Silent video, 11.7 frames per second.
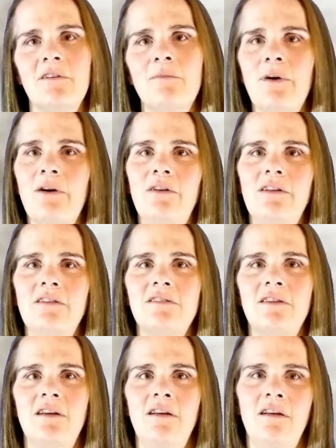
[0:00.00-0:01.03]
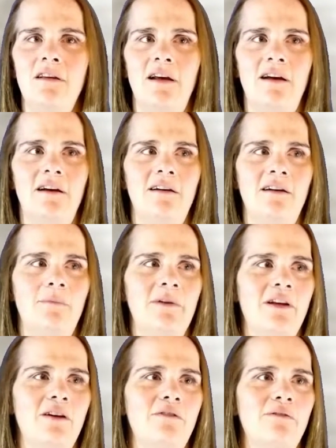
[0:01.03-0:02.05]
components. Uh, I'm going
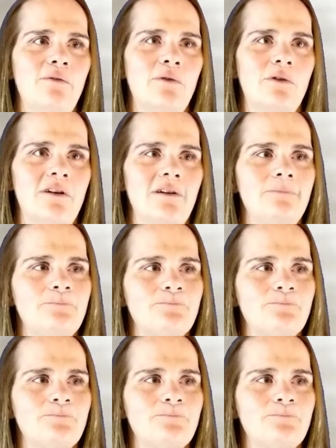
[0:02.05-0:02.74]
to go for